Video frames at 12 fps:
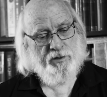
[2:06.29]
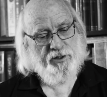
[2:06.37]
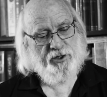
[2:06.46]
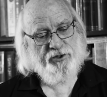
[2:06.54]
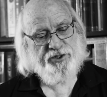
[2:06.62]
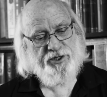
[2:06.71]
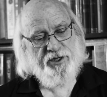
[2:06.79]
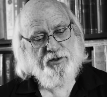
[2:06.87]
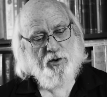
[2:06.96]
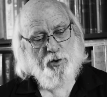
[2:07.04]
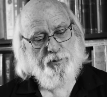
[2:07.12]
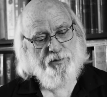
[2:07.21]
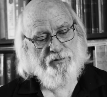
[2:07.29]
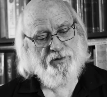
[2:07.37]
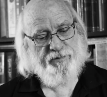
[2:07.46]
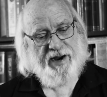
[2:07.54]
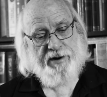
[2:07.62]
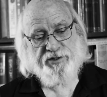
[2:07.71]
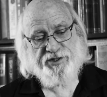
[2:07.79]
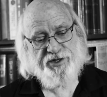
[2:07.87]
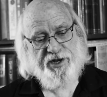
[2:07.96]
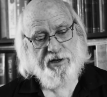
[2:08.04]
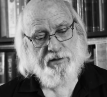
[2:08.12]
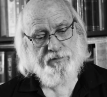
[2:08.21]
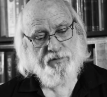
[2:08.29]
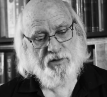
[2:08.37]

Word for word: The Christian hope of the parousia